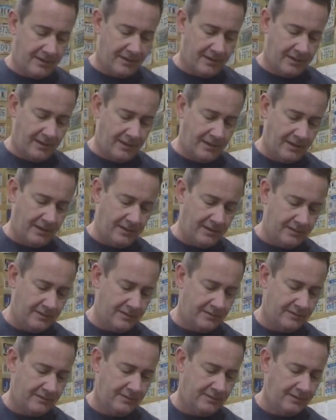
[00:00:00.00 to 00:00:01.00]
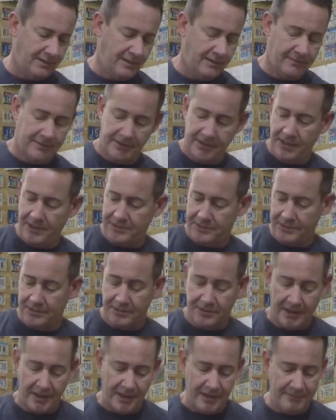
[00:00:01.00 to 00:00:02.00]
our imitation
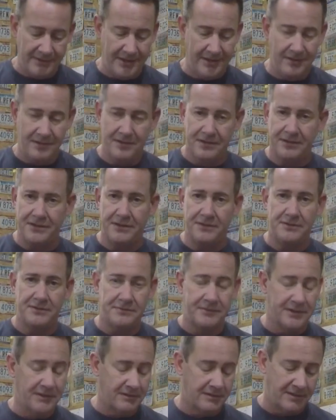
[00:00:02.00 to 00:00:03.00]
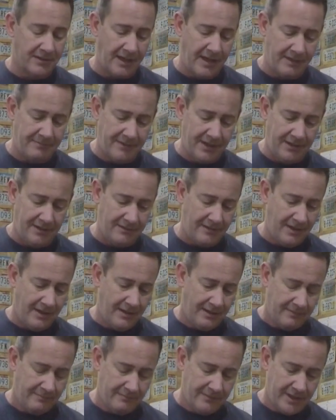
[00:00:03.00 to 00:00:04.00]
crab meat. You could use real crab meat,
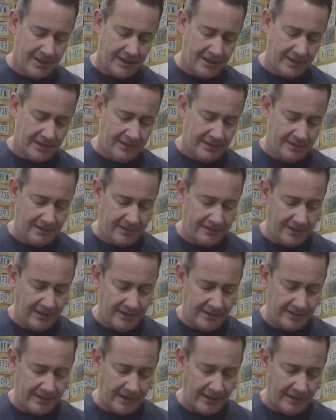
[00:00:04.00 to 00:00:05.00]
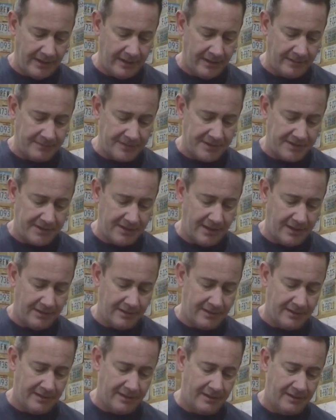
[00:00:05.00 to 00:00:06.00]
but I guarantee you
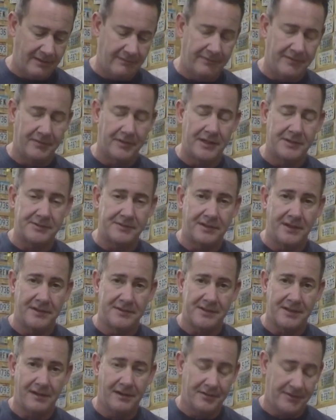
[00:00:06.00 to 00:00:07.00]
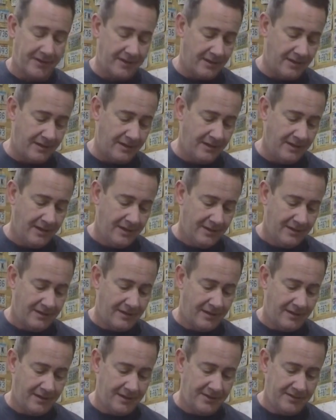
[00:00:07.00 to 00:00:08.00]
99% of the restaurants out there
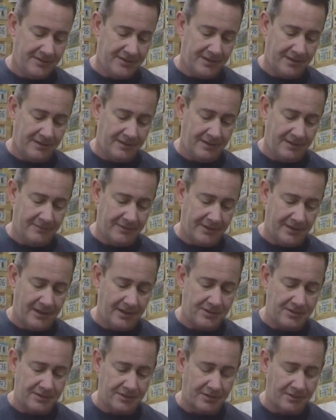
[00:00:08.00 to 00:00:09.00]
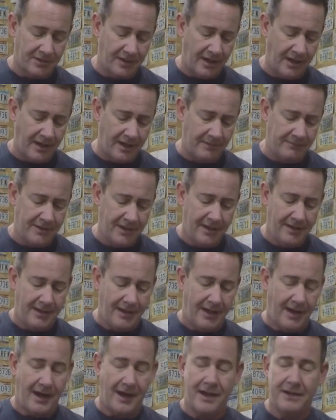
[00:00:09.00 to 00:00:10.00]
are using imitation crab.
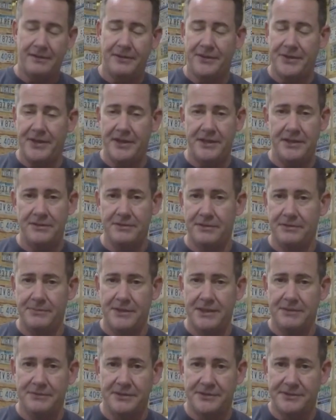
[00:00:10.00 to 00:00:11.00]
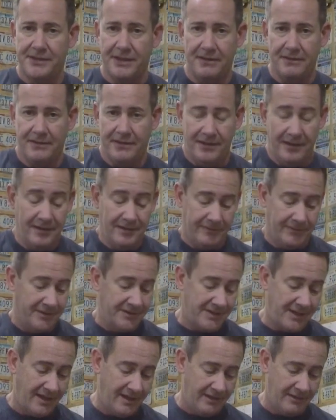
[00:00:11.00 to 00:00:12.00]
I don't think you would be able to tell any
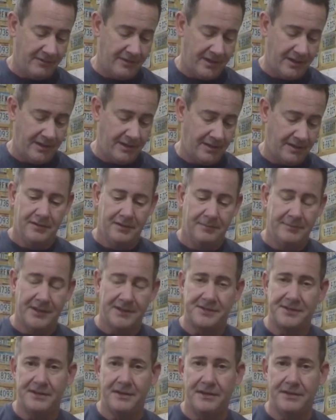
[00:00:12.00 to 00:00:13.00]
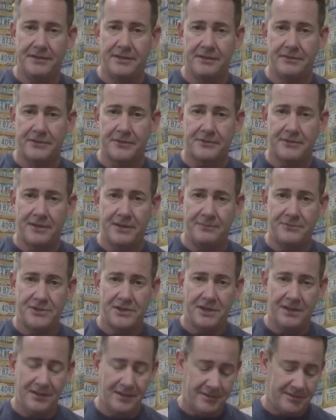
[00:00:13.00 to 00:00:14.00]
difference anyway. You're mixing it in here with cream
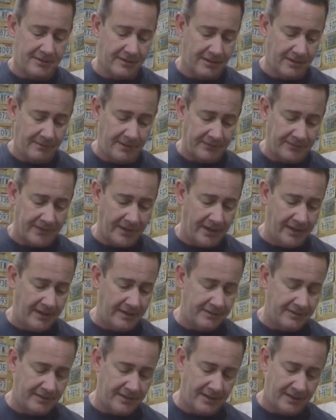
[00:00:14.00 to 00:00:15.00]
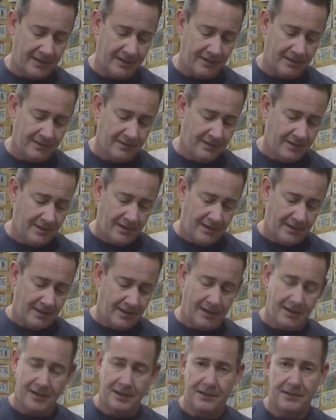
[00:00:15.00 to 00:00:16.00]
cheese, you're going to be frying the thing.
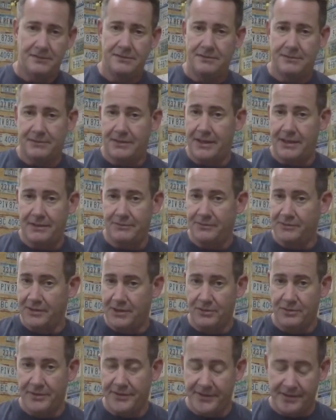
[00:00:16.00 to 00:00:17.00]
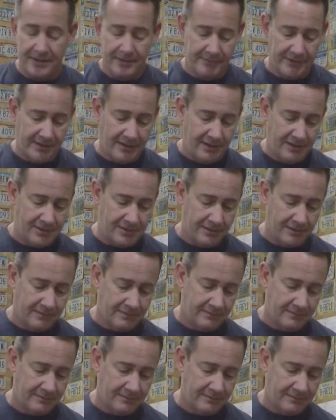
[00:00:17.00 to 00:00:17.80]
I would go with the imitation.